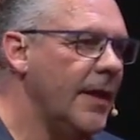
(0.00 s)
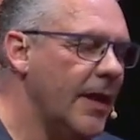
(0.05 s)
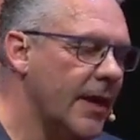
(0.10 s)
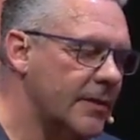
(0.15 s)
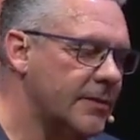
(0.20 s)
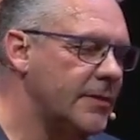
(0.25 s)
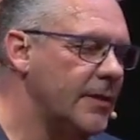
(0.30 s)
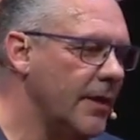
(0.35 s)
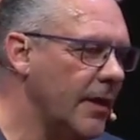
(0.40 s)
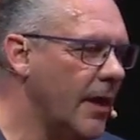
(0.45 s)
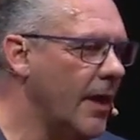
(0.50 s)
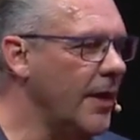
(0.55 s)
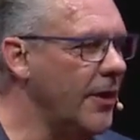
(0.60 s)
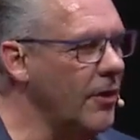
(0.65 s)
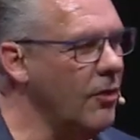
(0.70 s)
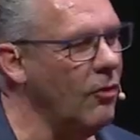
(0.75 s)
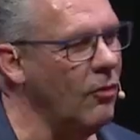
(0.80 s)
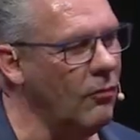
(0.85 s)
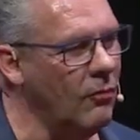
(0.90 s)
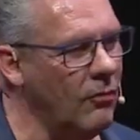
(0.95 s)
The next thing
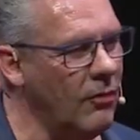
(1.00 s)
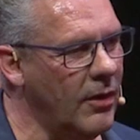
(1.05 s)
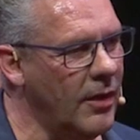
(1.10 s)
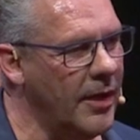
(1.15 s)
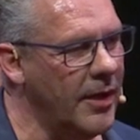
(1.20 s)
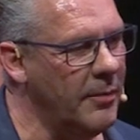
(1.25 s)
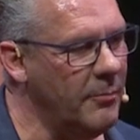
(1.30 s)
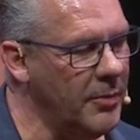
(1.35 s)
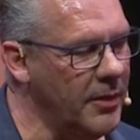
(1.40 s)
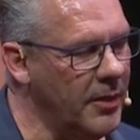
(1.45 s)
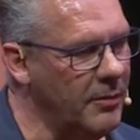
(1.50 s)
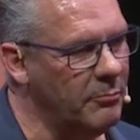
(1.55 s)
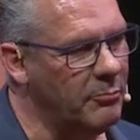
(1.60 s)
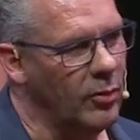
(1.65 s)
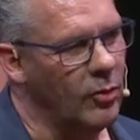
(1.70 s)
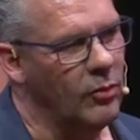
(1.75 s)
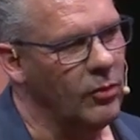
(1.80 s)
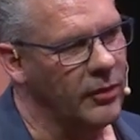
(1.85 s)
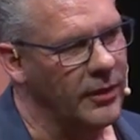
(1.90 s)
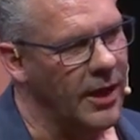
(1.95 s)
I know, I am
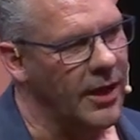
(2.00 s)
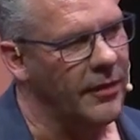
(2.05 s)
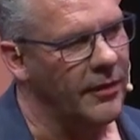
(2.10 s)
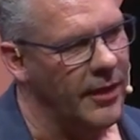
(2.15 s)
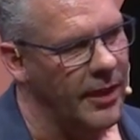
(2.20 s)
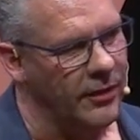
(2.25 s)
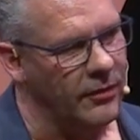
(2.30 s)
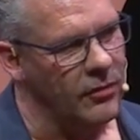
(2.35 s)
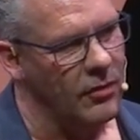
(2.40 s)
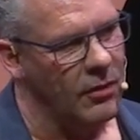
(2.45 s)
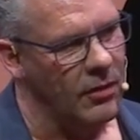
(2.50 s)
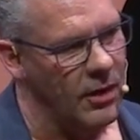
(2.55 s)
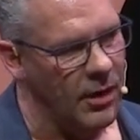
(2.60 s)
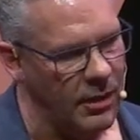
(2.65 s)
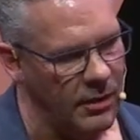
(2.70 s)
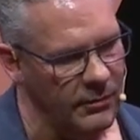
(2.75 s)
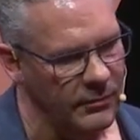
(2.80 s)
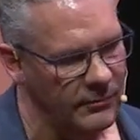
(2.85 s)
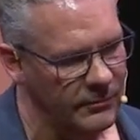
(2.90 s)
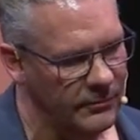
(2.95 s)
being pulled out of that
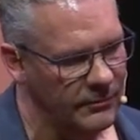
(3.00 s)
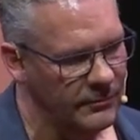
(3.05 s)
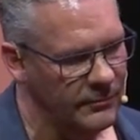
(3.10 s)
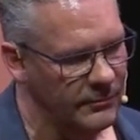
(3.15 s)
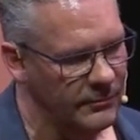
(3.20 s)
car